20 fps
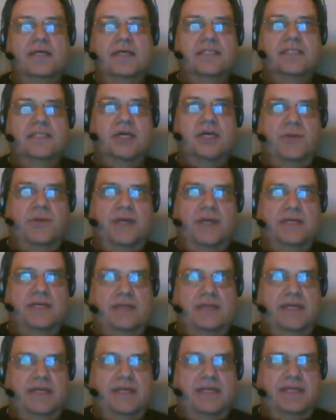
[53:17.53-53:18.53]
So in
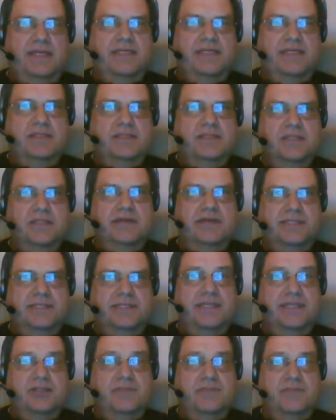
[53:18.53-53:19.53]
a, in a
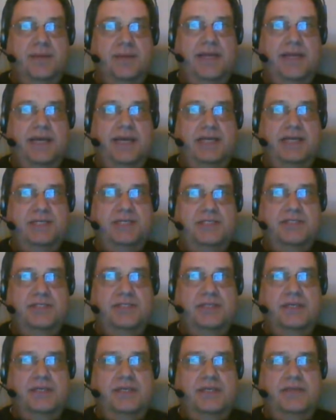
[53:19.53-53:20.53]
decent-sized desktop
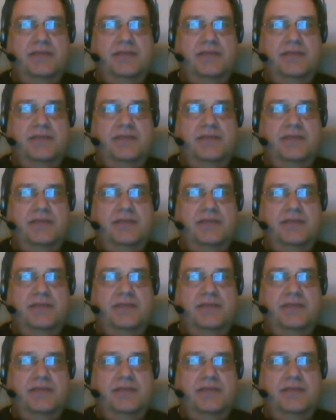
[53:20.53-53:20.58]
application,